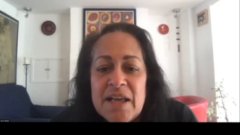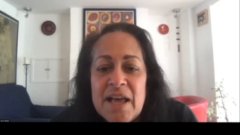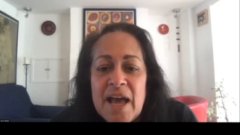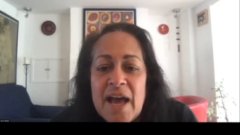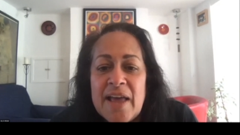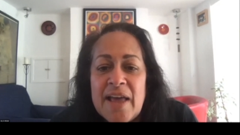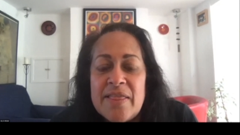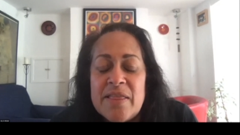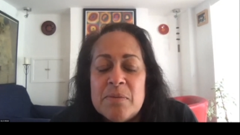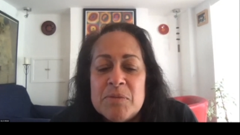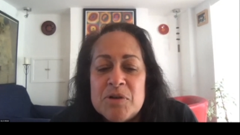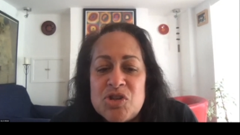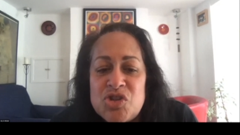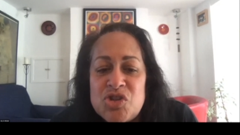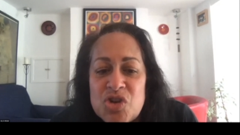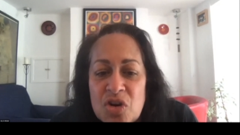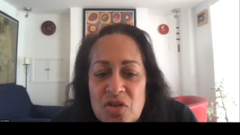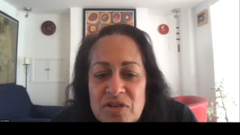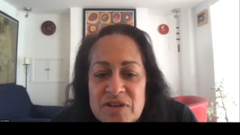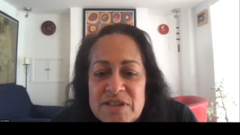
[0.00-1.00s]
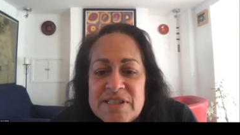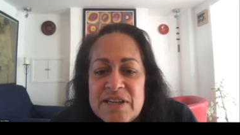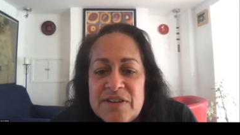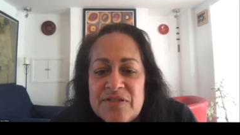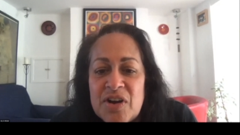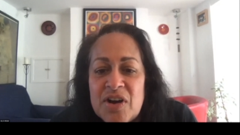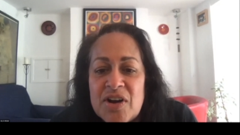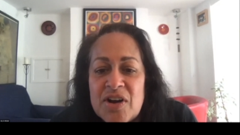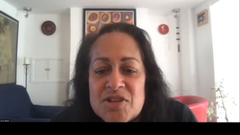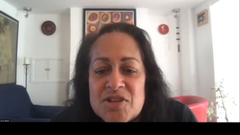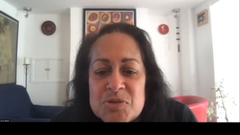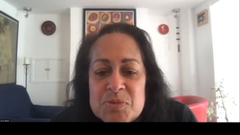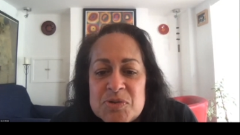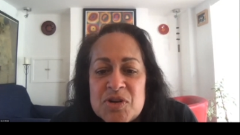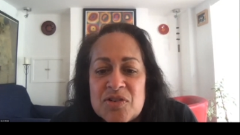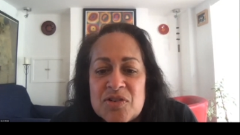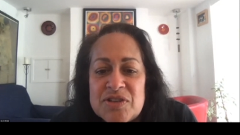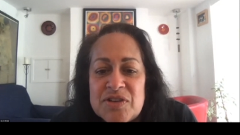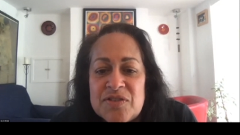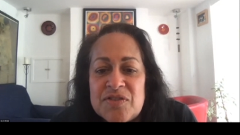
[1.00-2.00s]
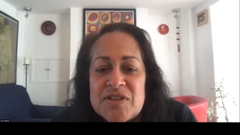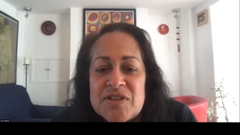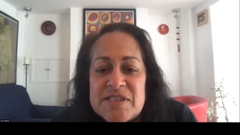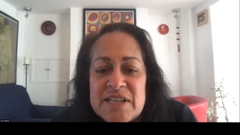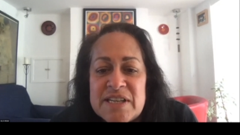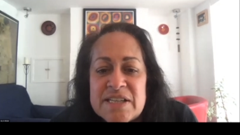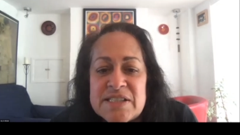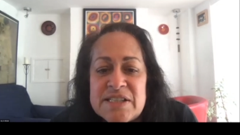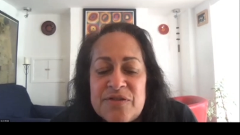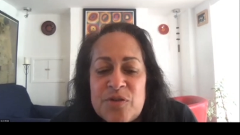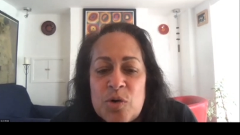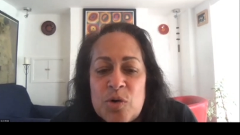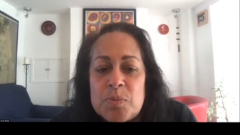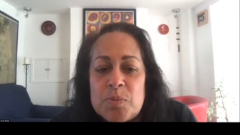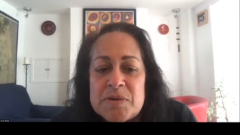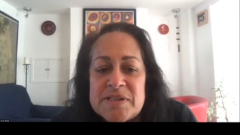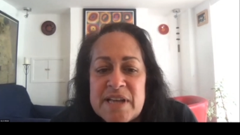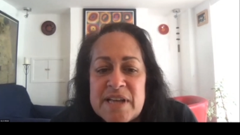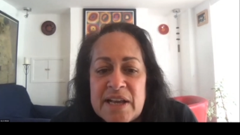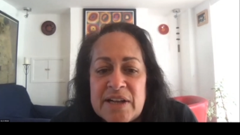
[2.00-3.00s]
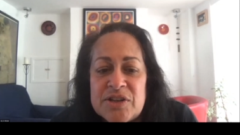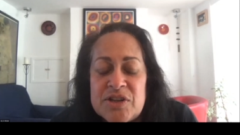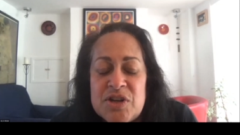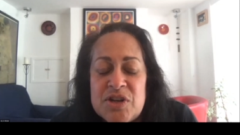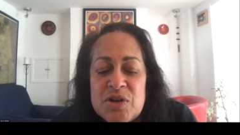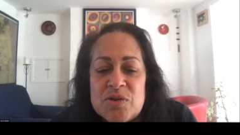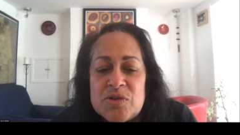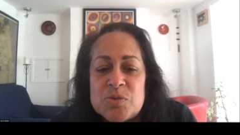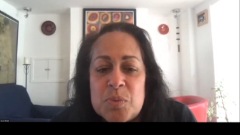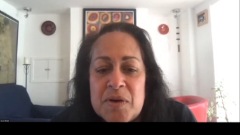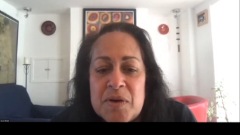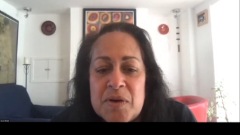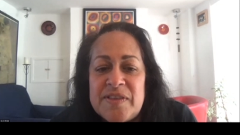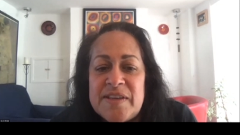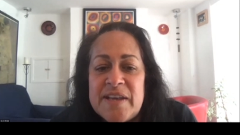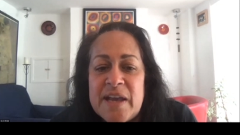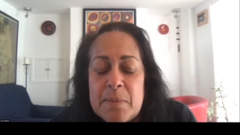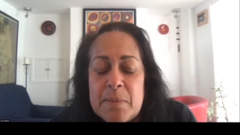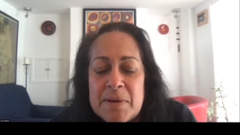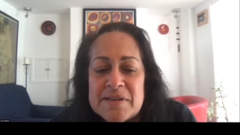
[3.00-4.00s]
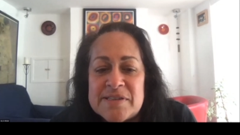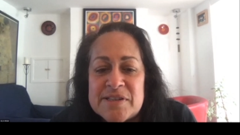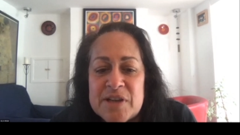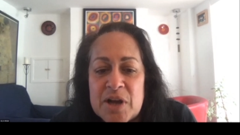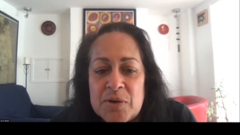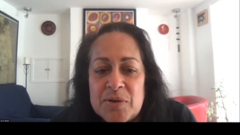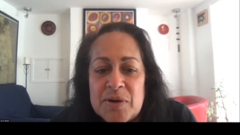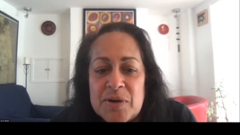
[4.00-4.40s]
and the majority, vast majority of you, 64% use with DMSO.